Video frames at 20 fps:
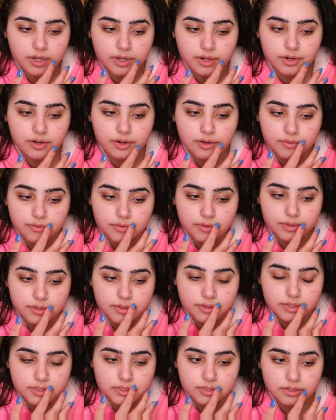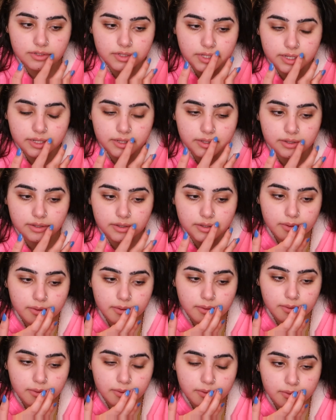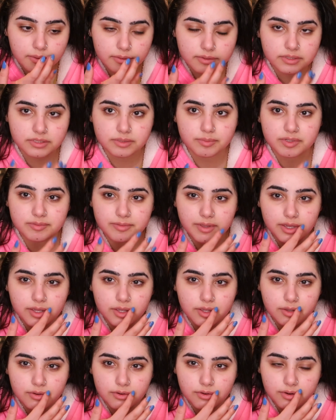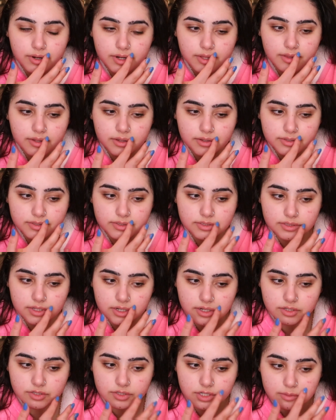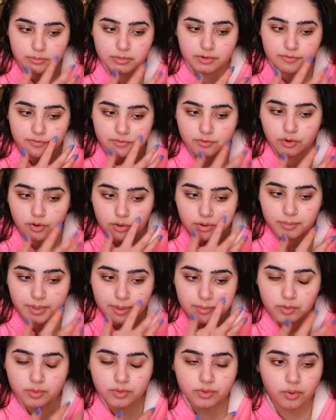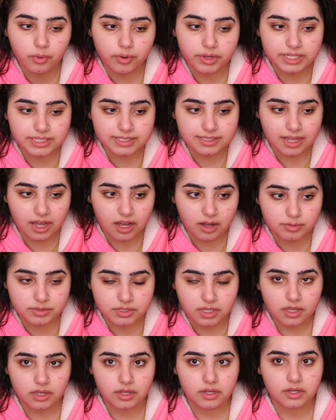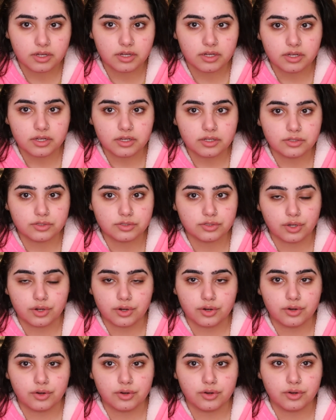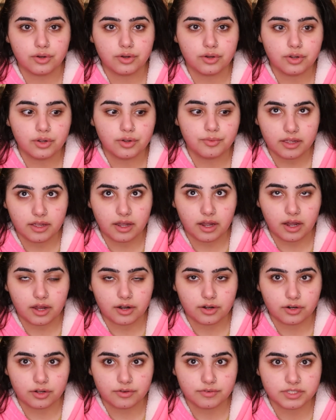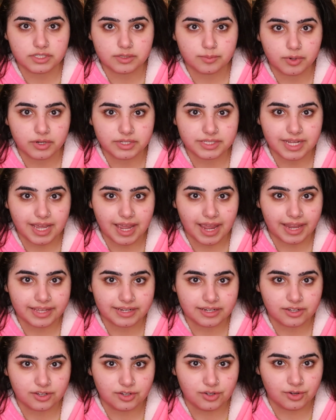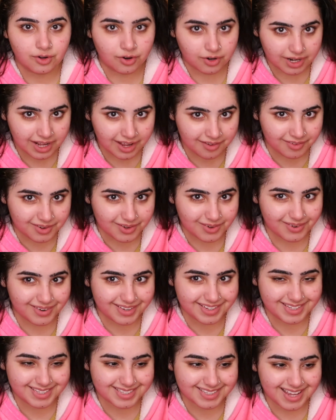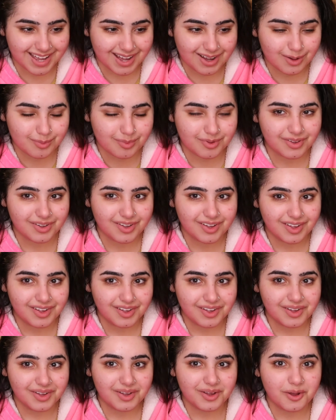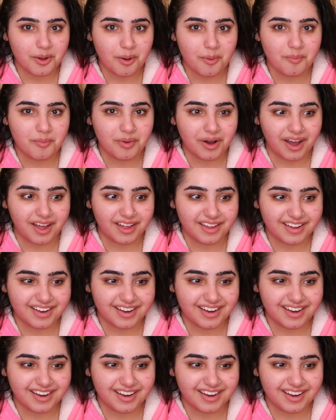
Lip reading: I don't know, it's not like, it's not supposed to be a cure or anything, it's just like a treatment for people with oily scalps. So I don't know if it's supposed to aid in you not having an oily scalp, but